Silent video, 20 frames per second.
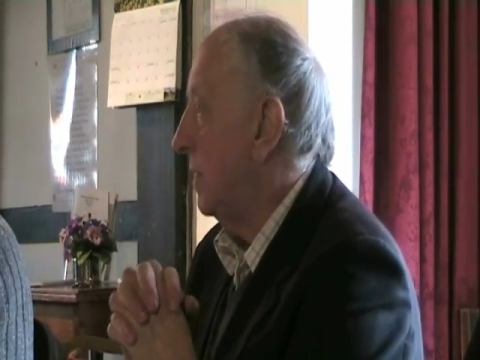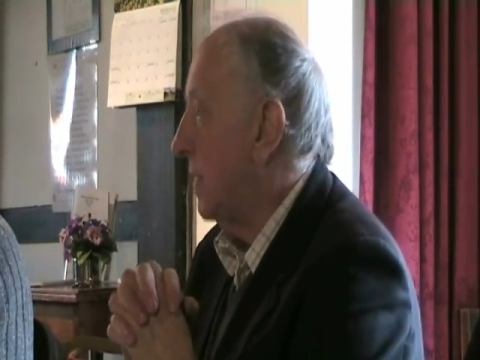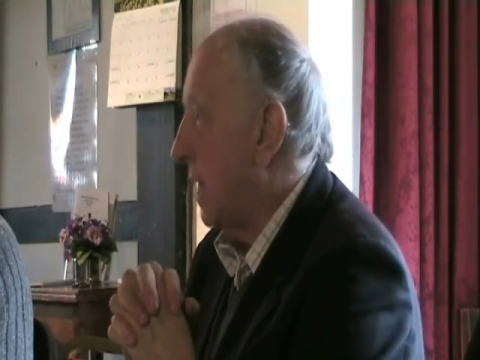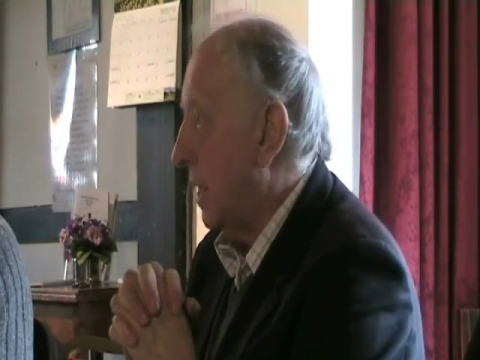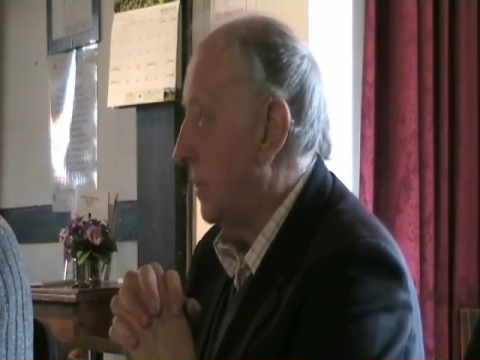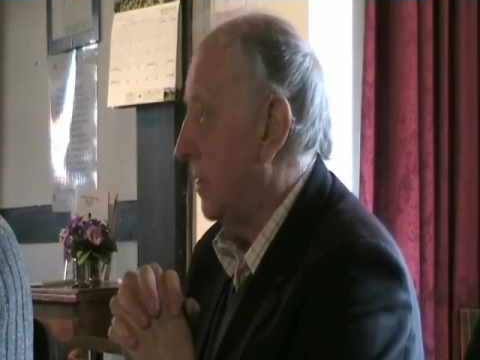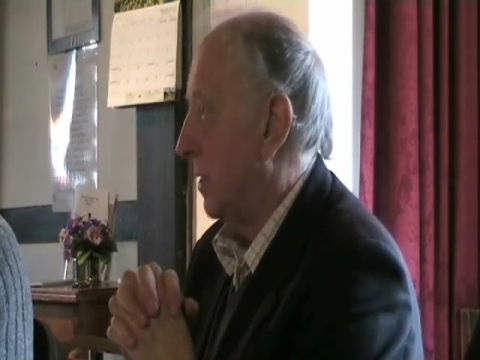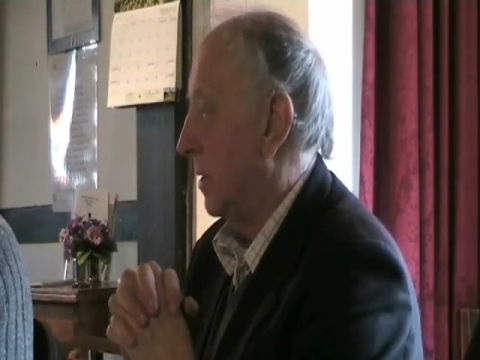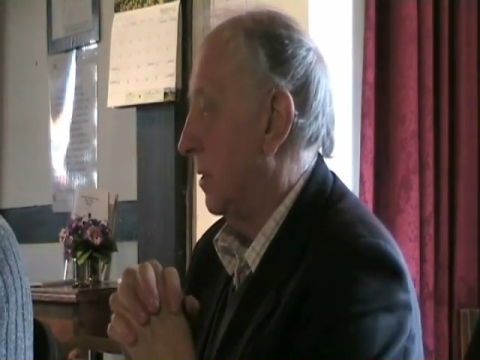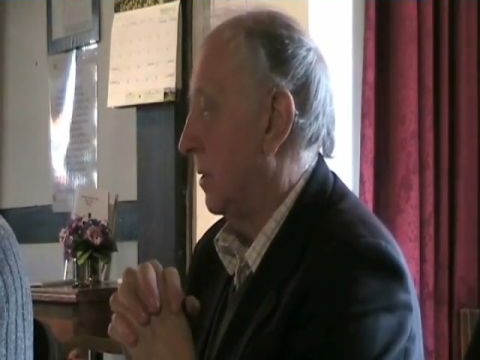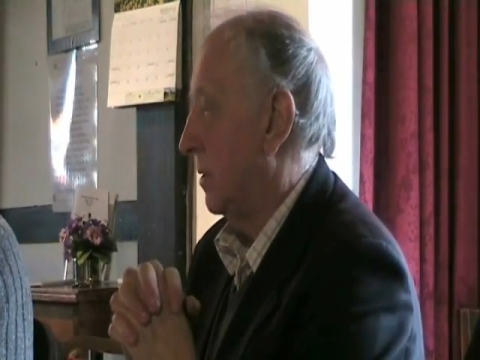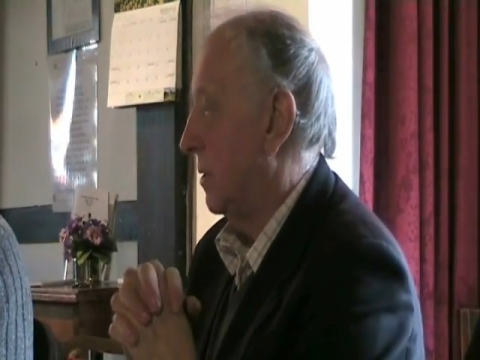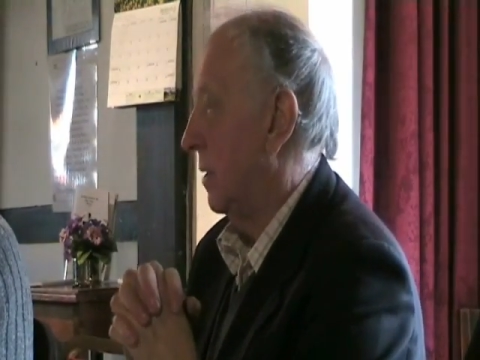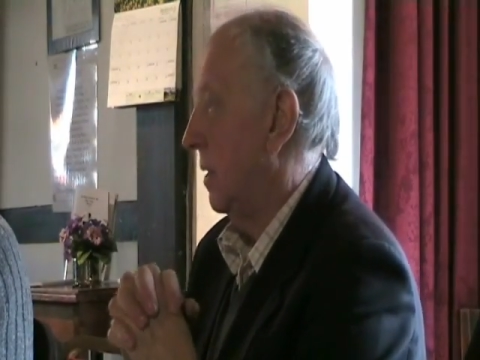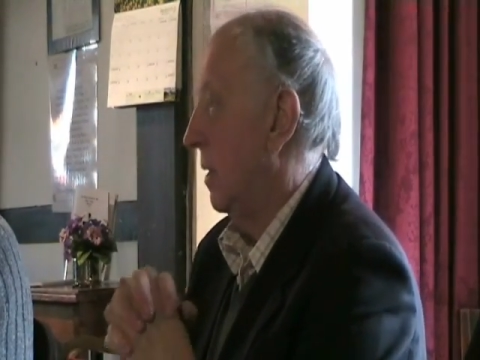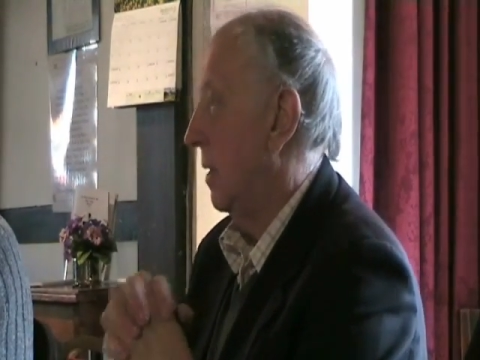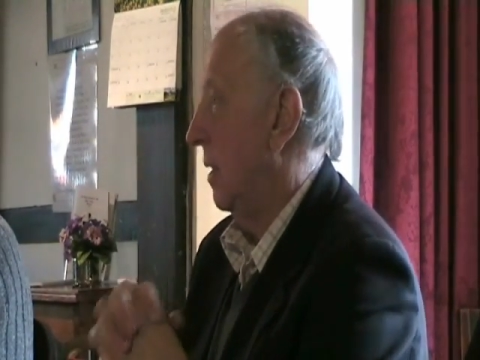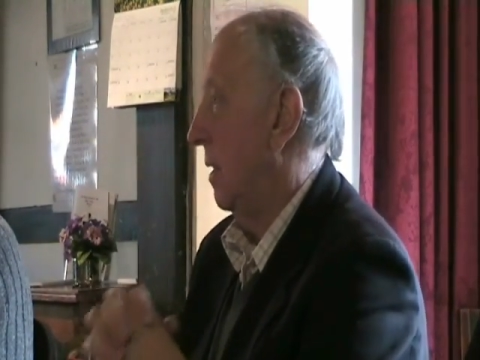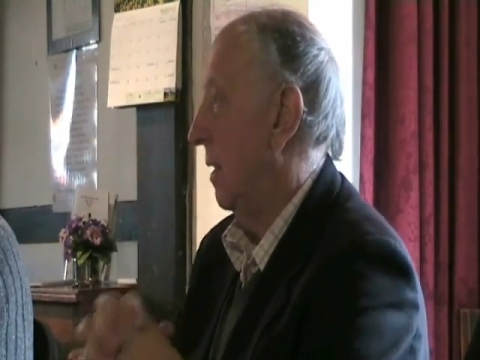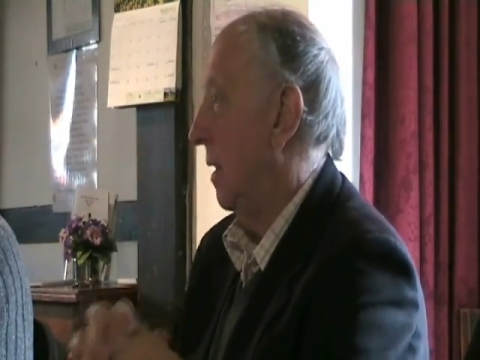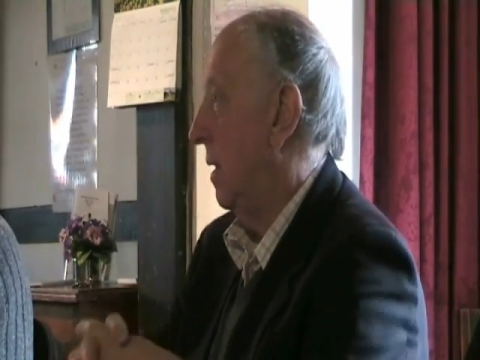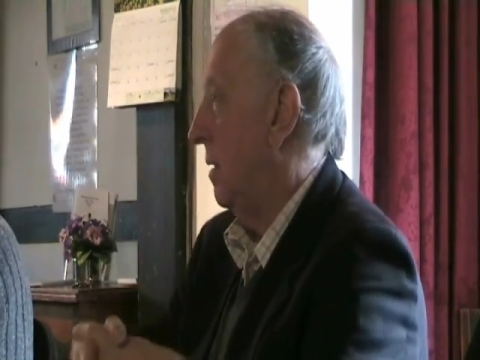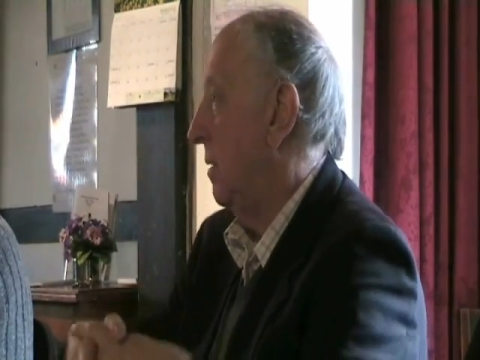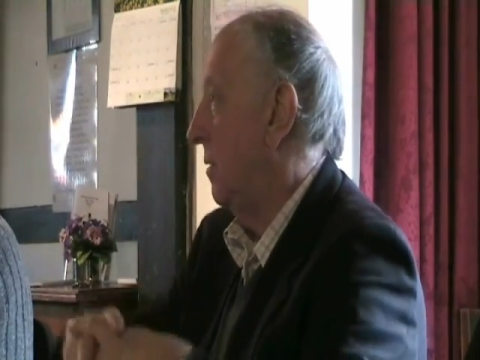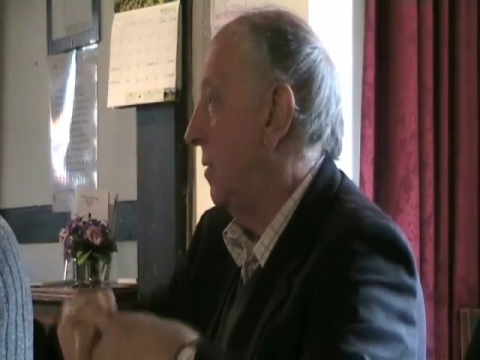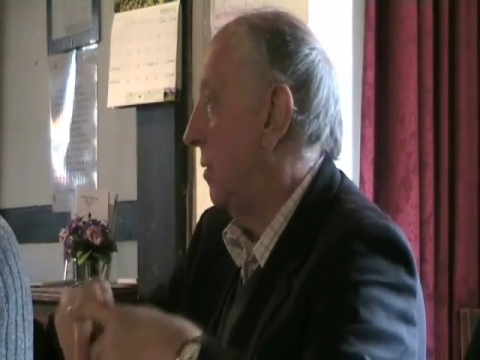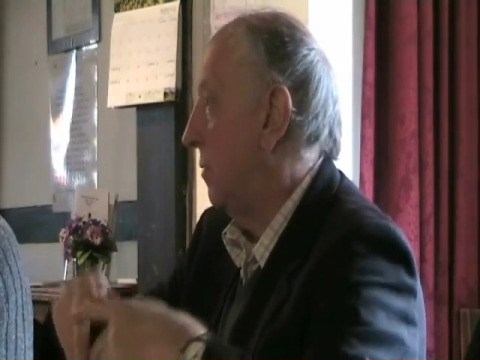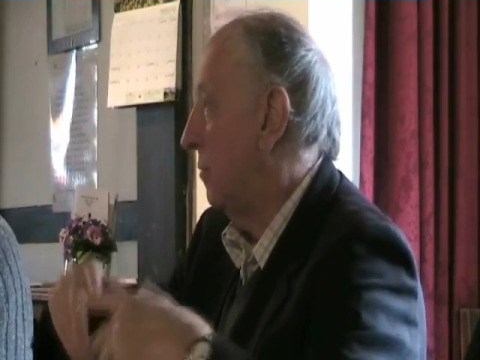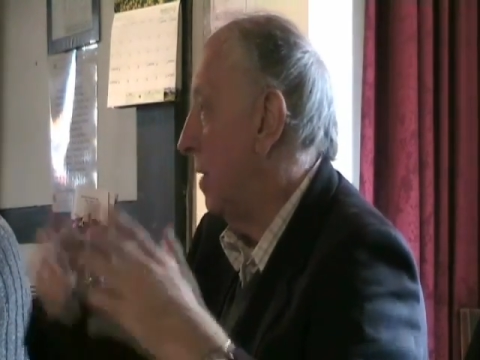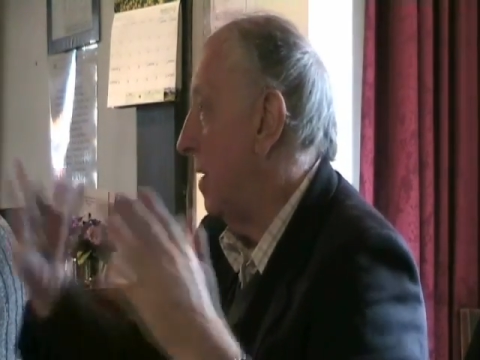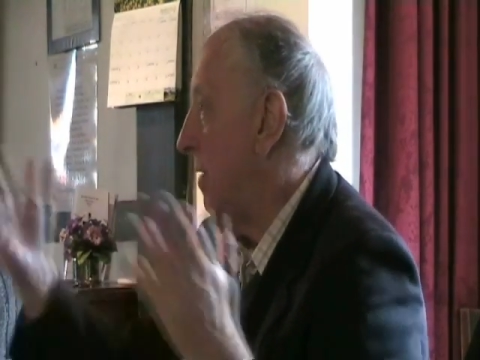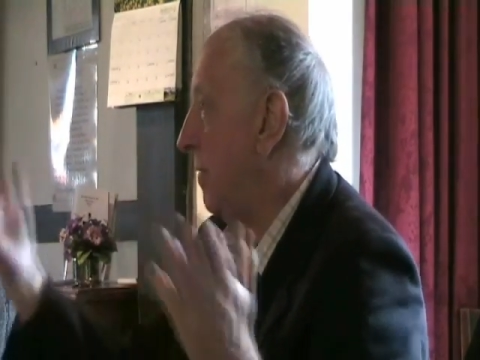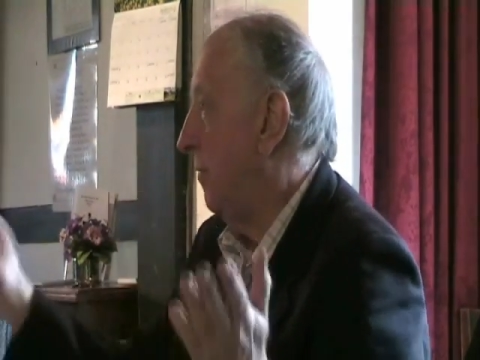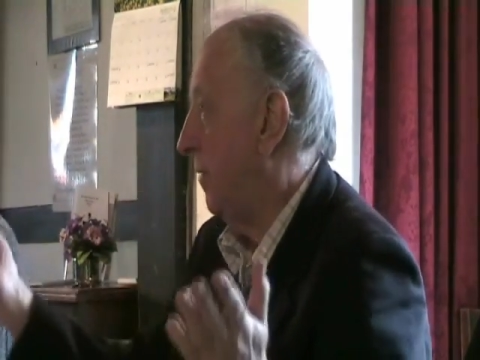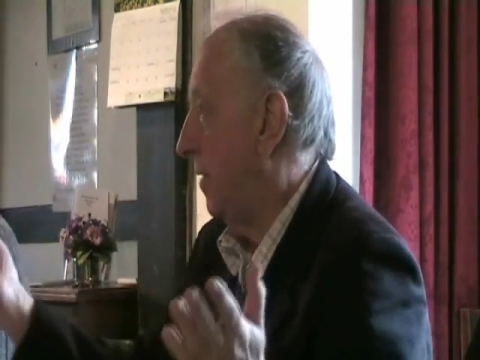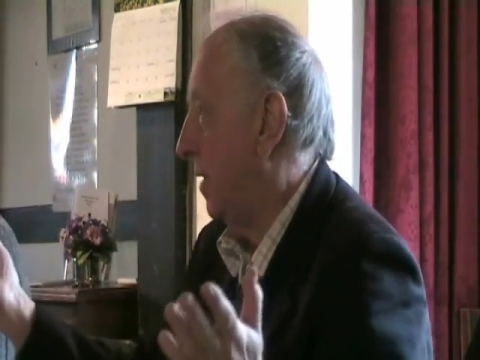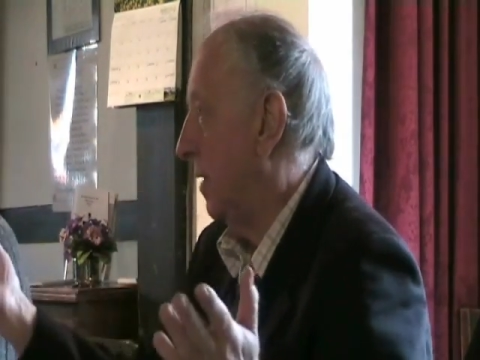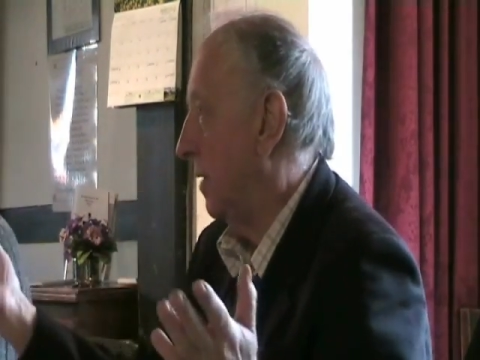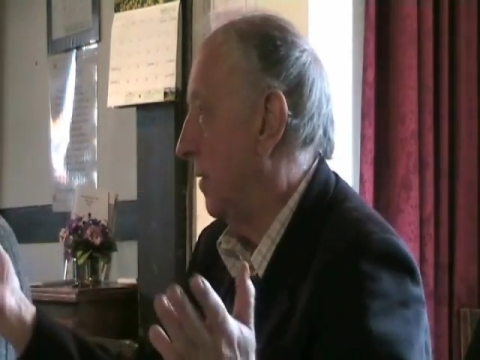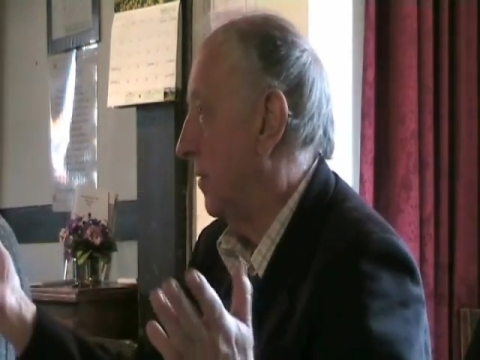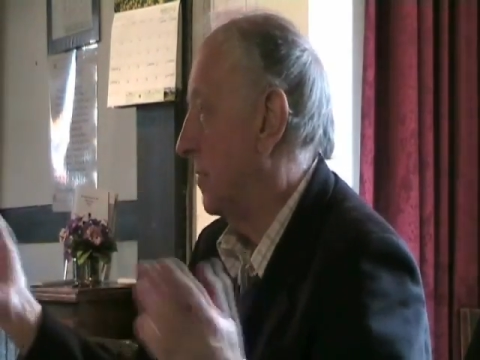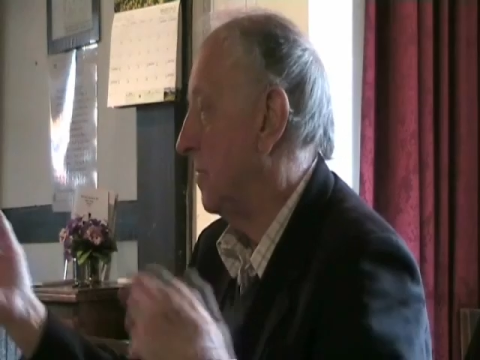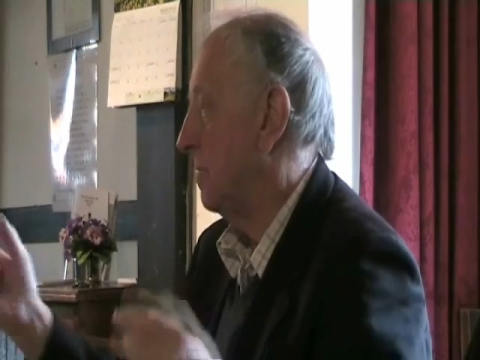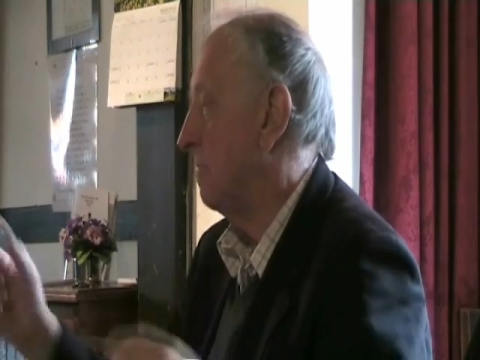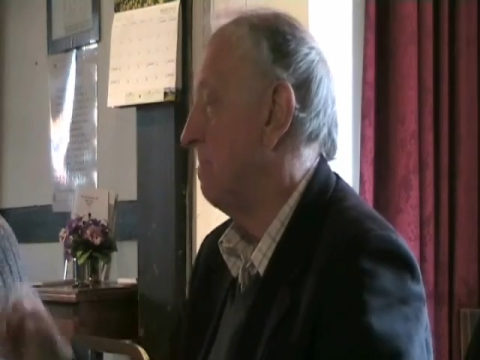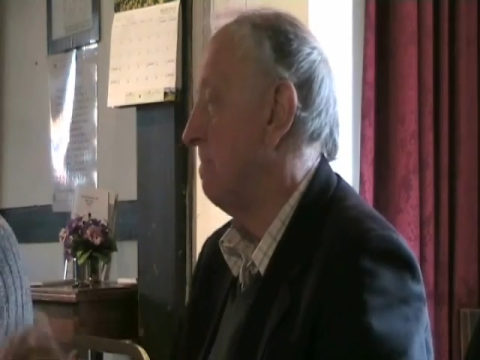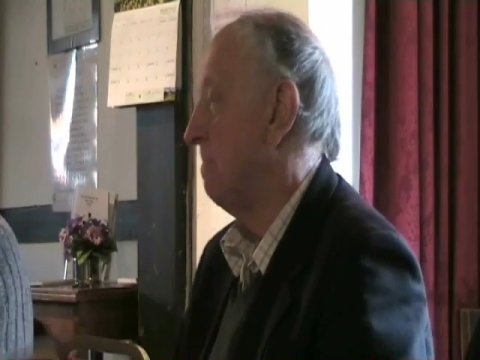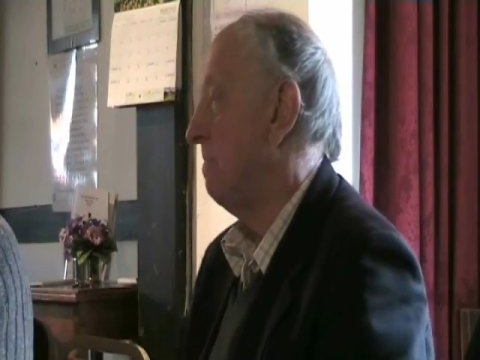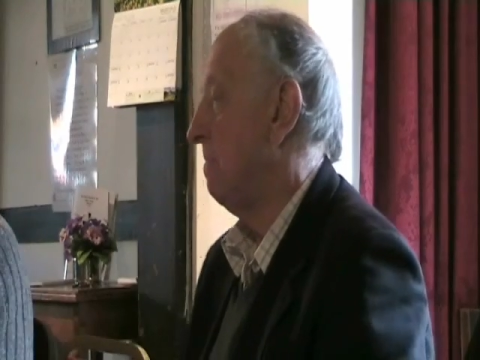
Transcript: deserts into green fields.